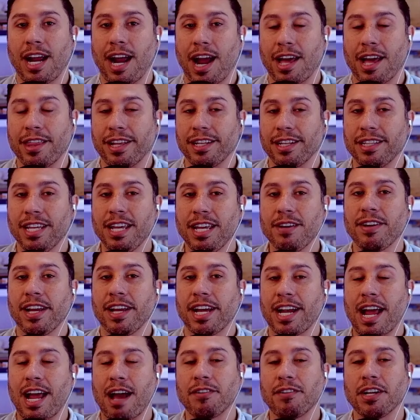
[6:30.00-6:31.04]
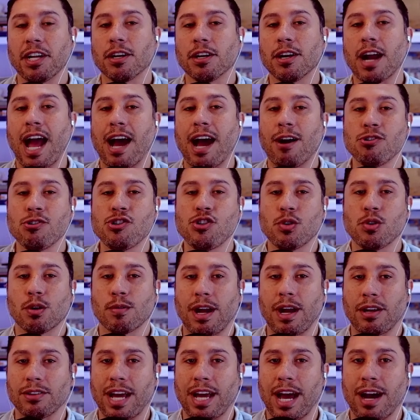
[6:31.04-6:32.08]
and then leaving and having her hound you
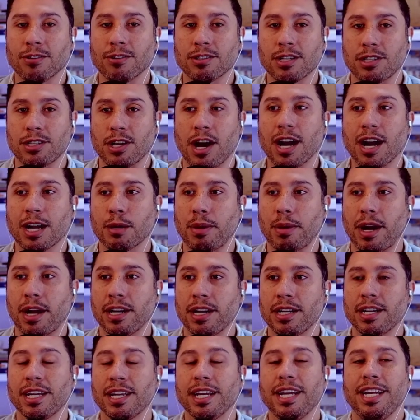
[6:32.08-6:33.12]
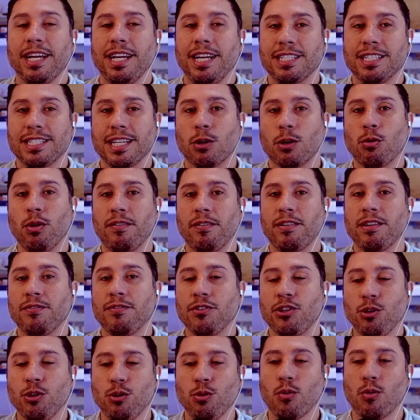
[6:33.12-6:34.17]
around the house to talk about it is the equivalent of
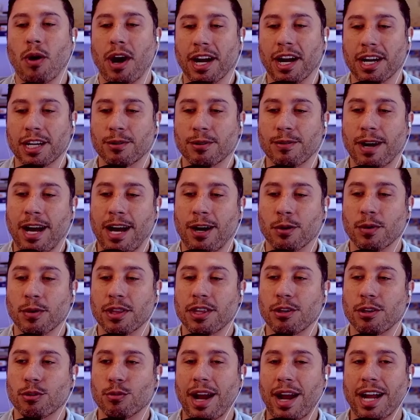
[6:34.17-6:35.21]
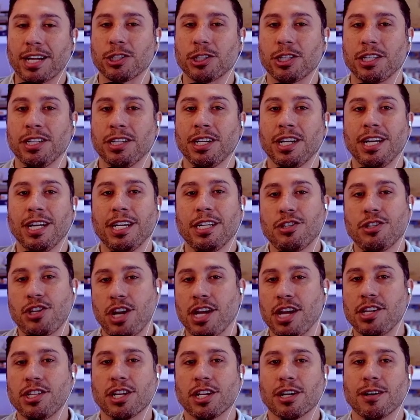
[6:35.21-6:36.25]
you walking around with an erection,
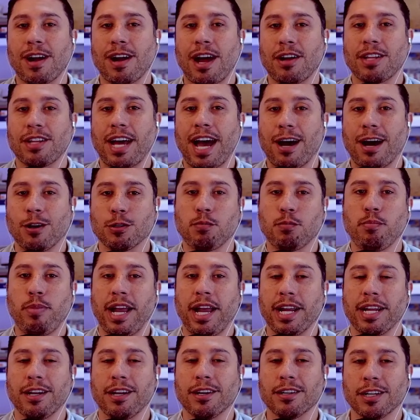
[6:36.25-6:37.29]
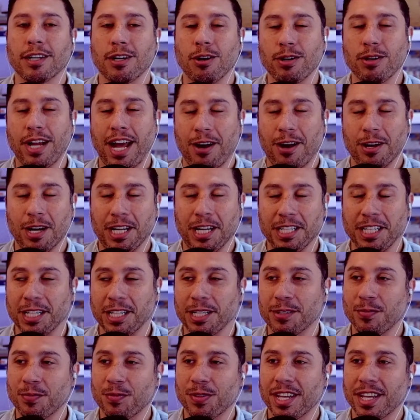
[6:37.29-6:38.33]
chasing her around the house, begging her to go down on you.
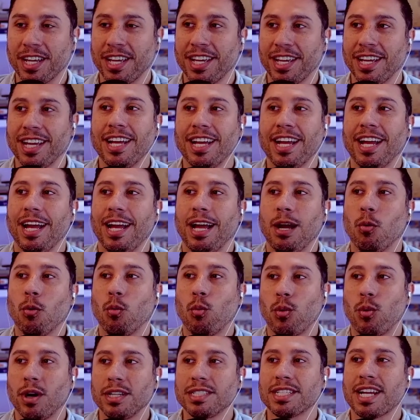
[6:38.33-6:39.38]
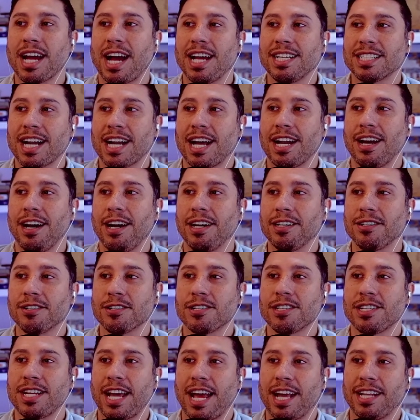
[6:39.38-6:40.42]
Once guys kind of
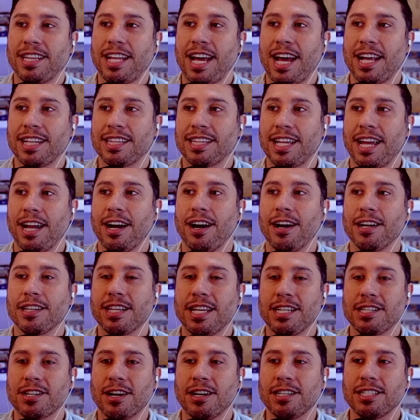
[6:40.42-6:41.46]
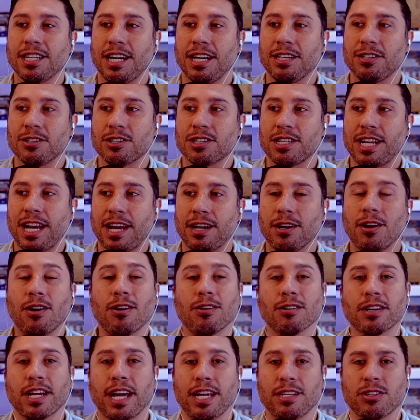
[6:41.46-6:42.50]
understand that, they start to understand, oh,
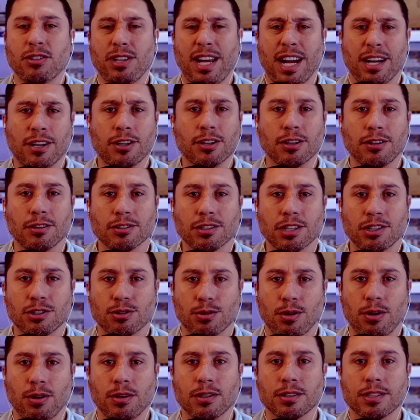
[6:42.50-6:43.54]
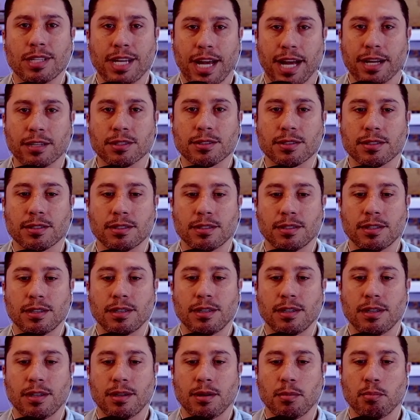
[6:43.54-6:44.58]
okay, so yeah, girls control sex,
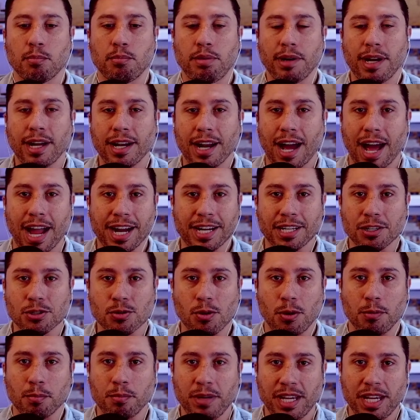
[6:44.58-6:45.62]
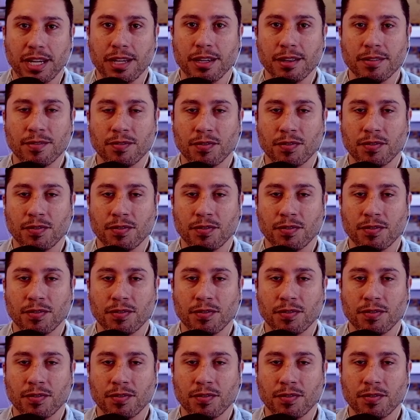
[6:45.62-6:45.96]
but I control me.